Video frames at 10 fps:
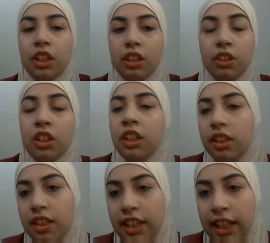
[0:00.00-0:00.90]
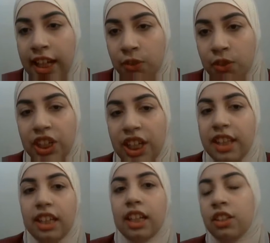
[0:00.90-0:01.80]
learn the language and
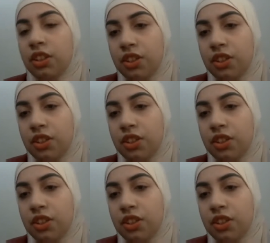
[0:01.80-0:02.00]
they cannot.